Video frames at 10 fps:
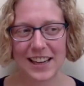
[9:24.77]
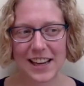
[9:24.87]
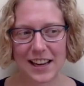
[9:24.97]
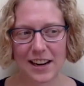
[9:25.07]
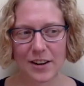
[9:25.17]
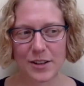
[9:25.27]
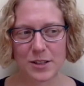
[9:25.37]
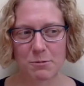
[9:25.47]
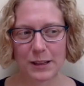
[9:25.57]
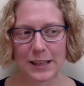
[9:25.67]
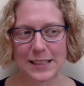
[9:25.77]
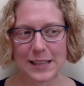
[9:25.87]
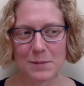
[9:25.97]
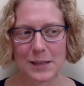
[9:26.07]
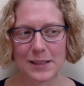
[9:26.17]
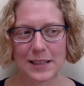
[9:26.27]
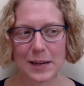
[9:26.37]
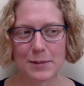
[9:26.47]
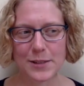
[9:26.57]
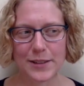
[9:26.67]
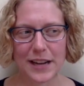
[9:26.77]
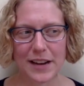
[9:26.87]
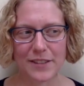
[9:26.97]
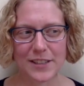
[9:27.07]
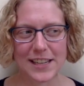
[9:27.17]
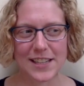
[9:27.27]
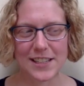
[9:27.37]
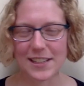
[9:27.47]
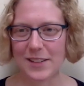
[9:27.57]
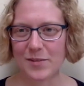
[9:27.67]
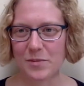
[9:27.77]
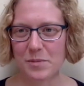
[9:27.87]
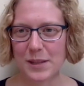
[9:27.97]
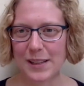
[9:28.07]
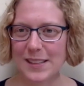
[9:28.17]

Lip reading: And I know it's really tempting to come into a conversation and be like,